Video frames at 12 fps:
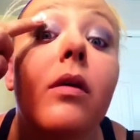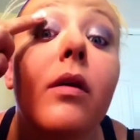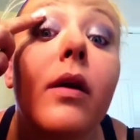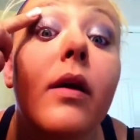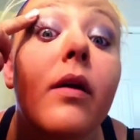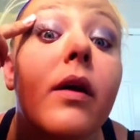
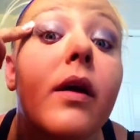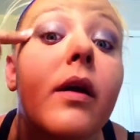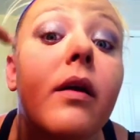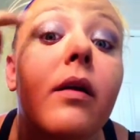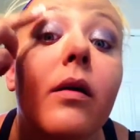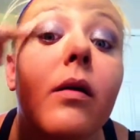And I already
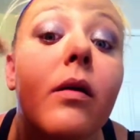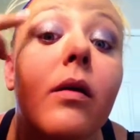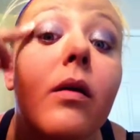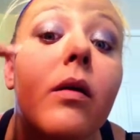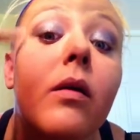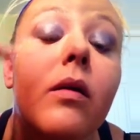
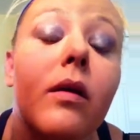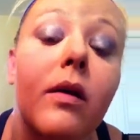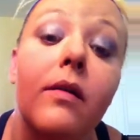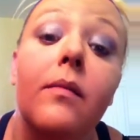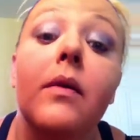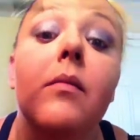
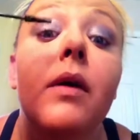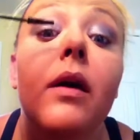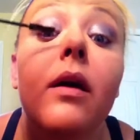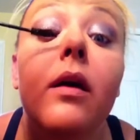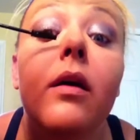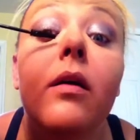got something in my
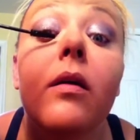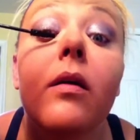eye.